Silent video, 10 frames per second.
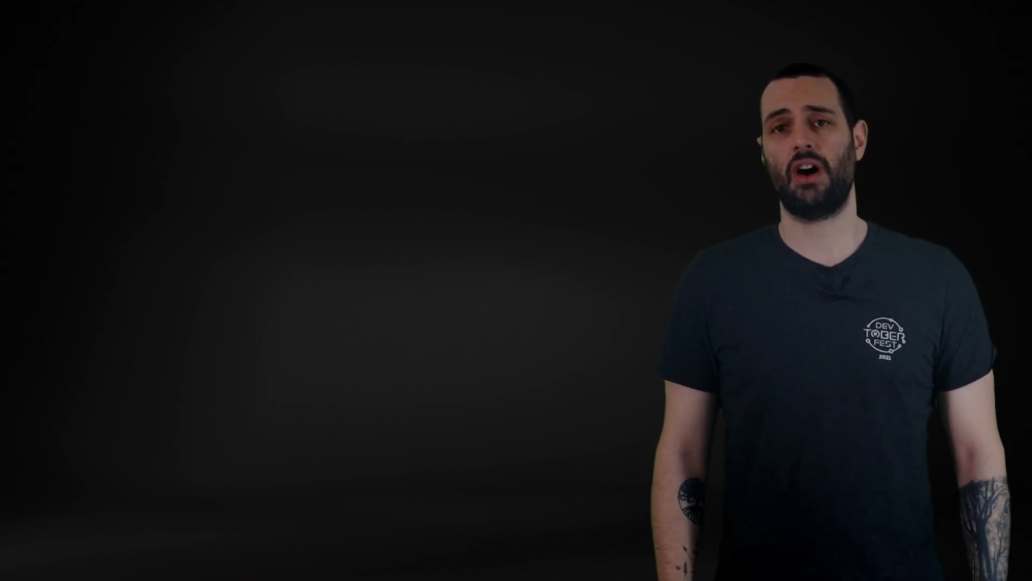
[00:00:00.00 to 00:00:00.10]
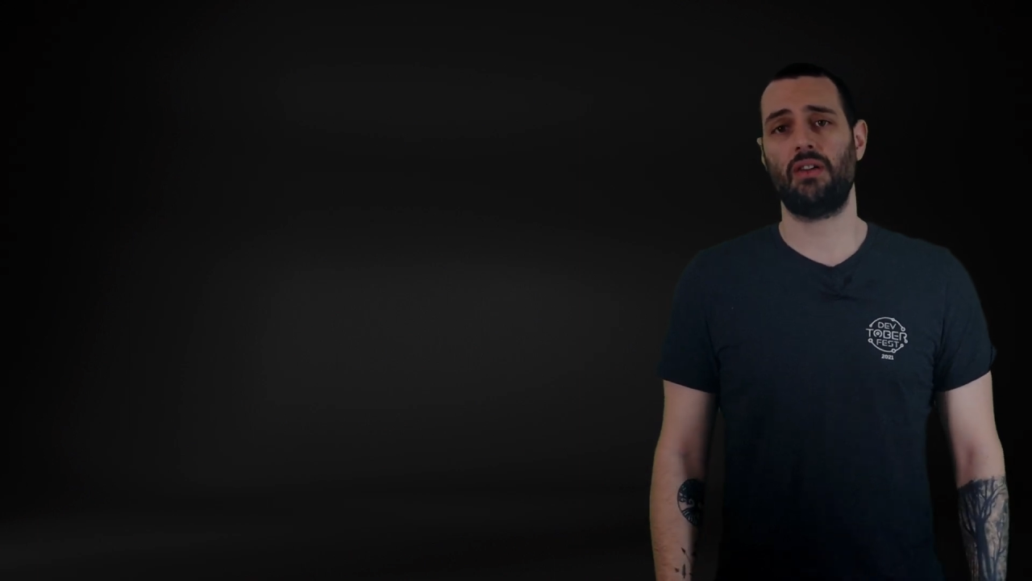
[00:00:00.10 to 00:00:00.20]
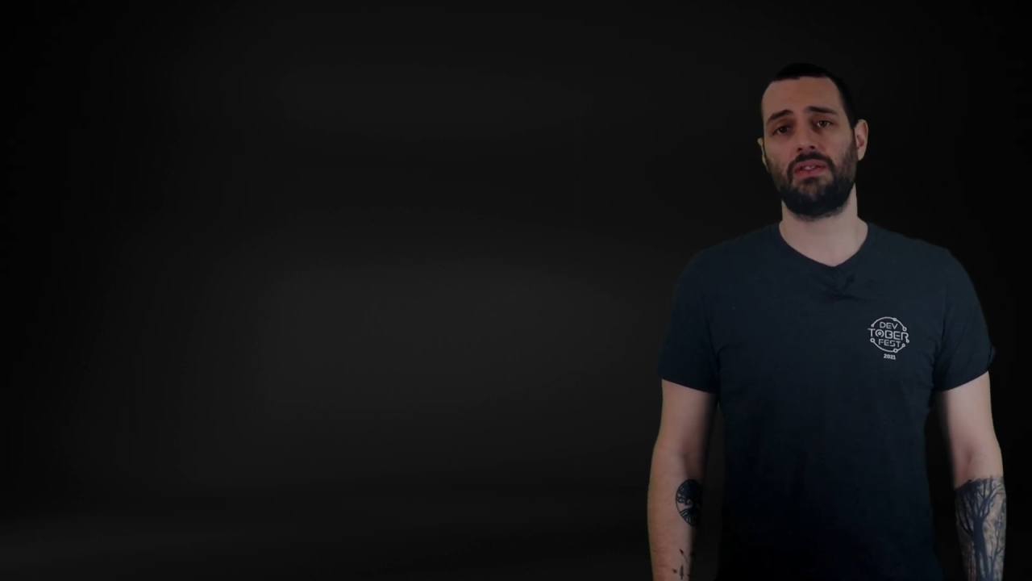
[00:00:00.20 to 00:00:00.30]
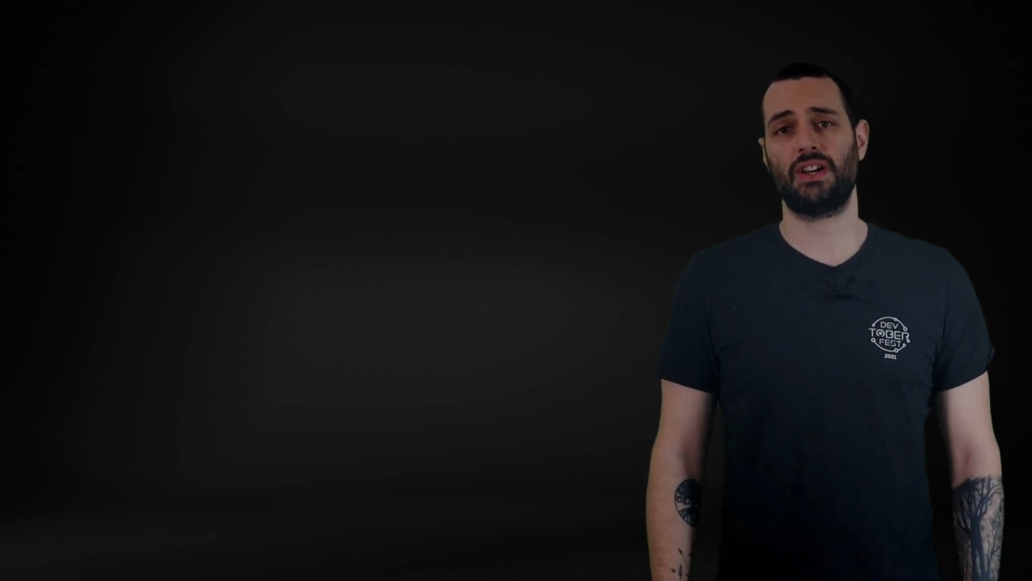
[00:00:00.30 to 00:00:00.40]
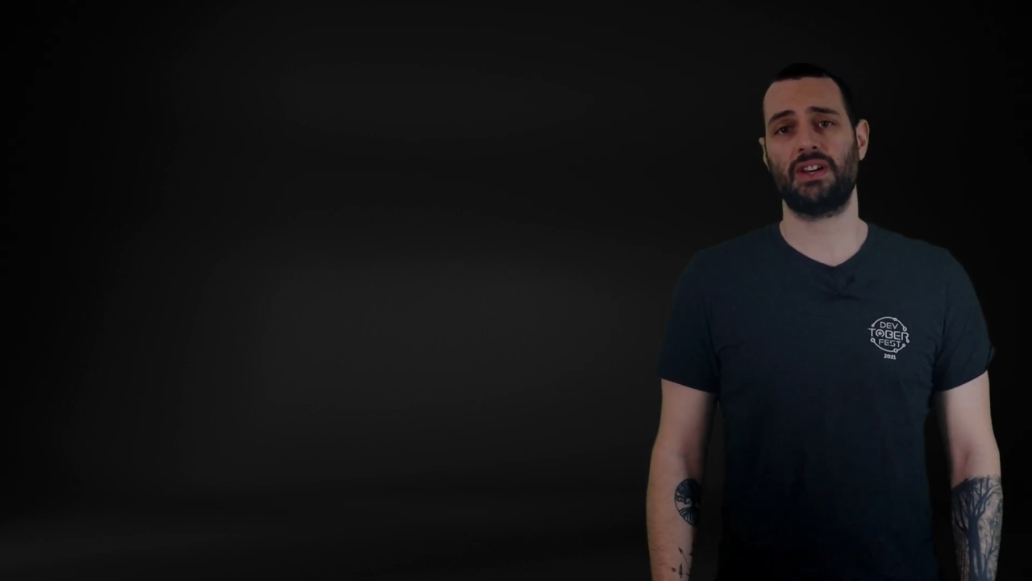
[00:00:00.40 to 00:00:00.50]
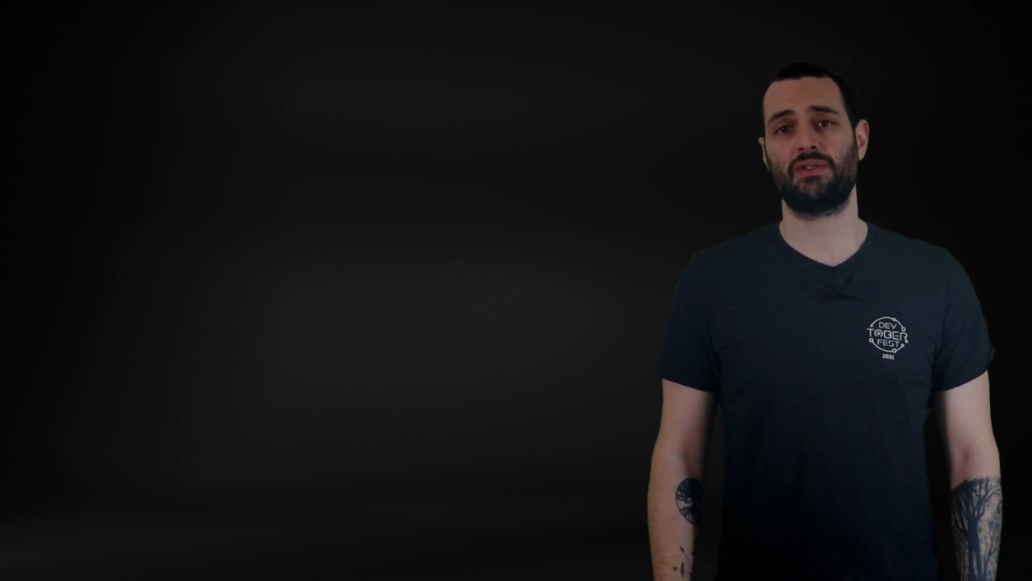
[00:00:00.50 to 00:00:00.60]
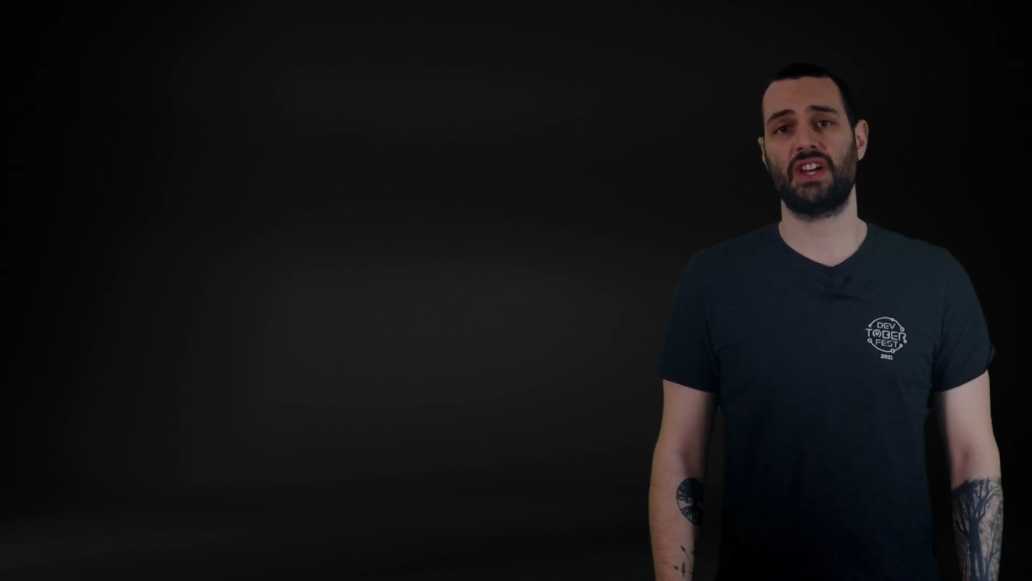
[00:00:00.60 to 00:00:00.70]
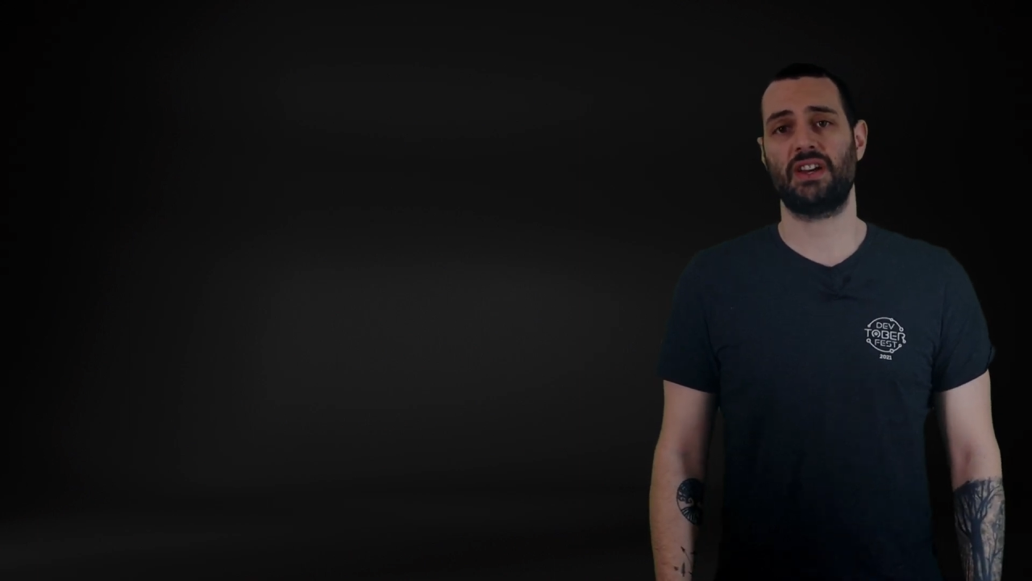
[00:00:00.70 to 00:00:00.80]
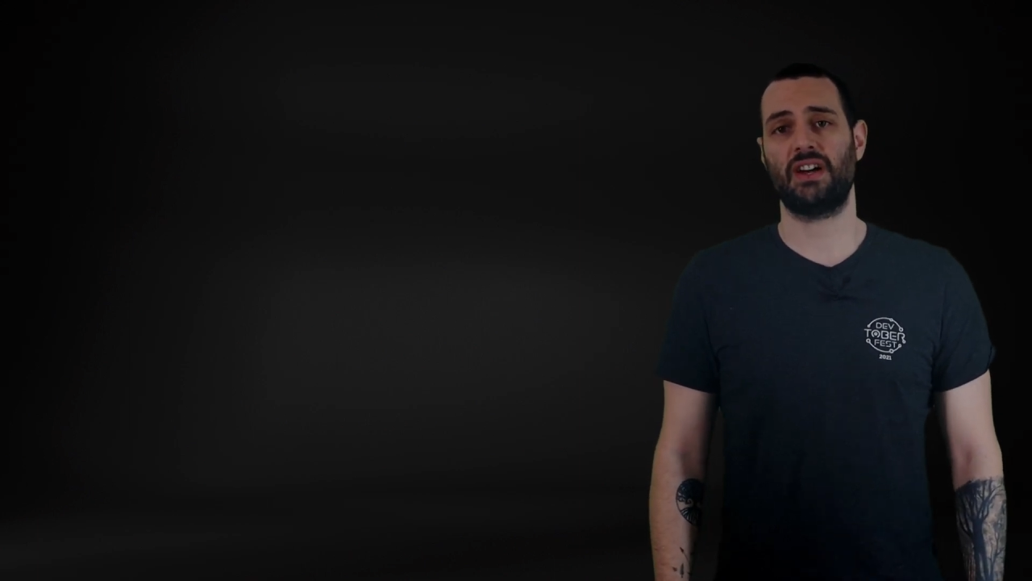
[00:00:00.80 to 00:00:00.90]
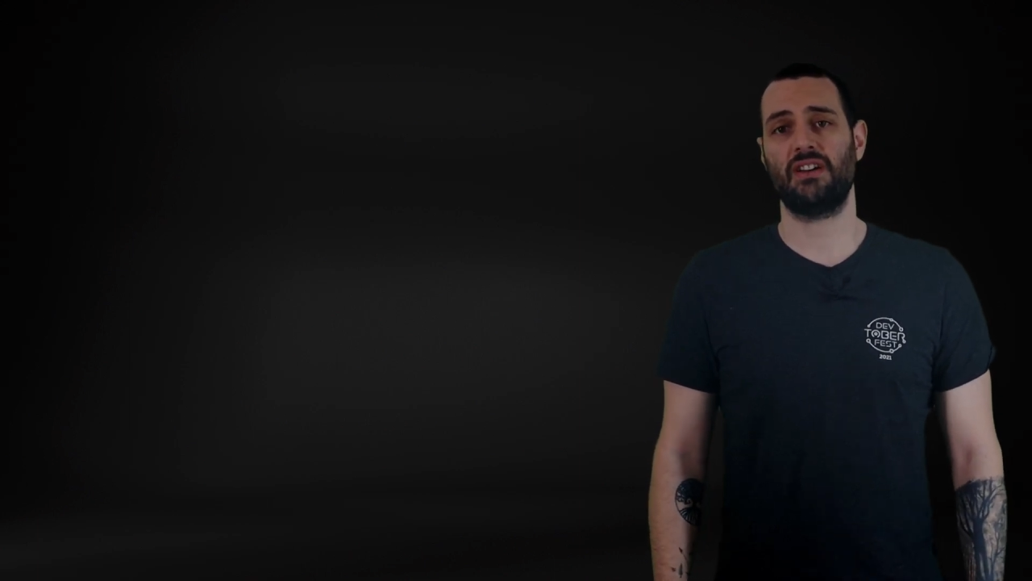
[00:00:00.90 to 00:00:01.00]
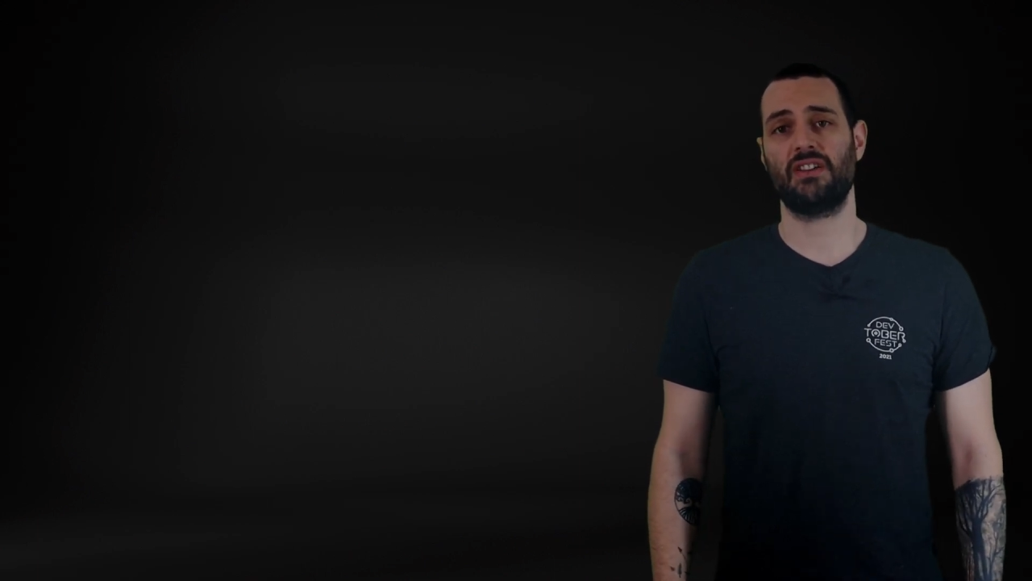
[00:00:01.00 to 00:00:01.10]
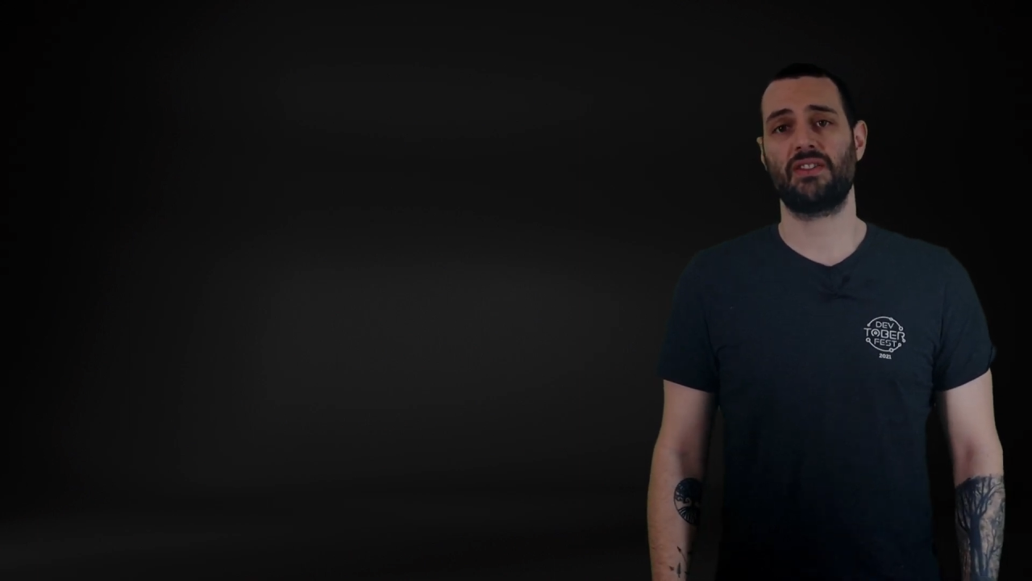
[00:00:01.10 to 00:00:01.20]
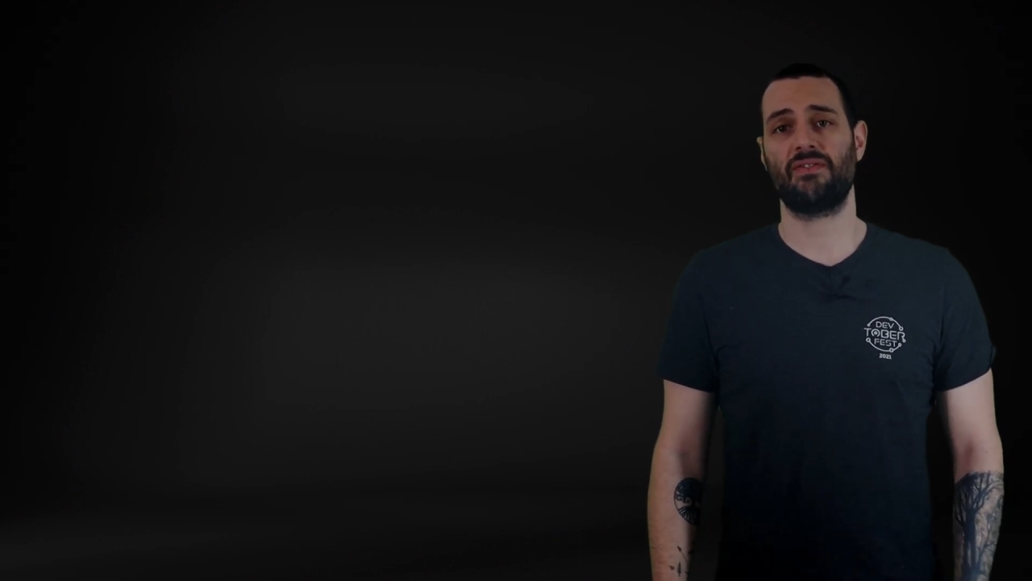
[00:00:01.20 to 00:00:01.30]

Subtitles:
Offline OData